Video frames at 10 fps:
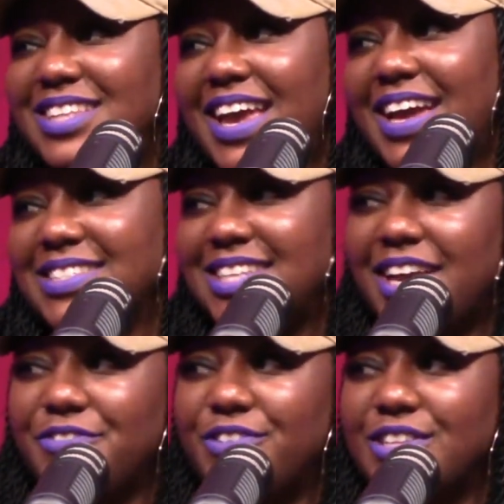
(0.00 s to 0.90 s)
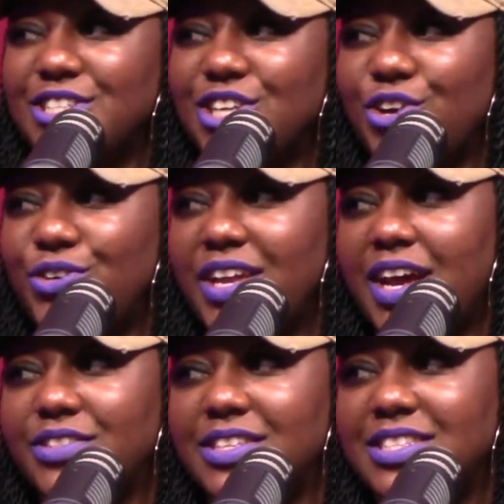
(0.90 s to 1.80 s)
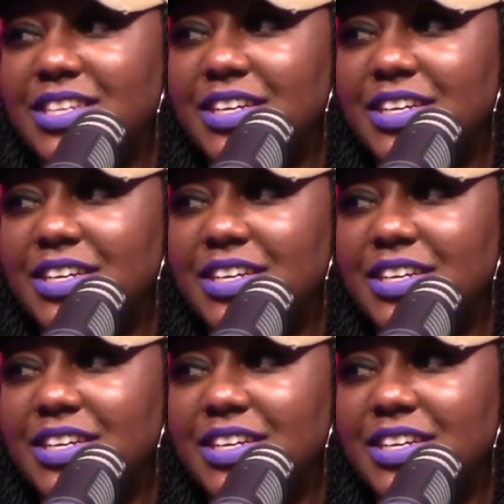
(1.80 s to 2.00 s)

hashtag for the show. Get out the stuck.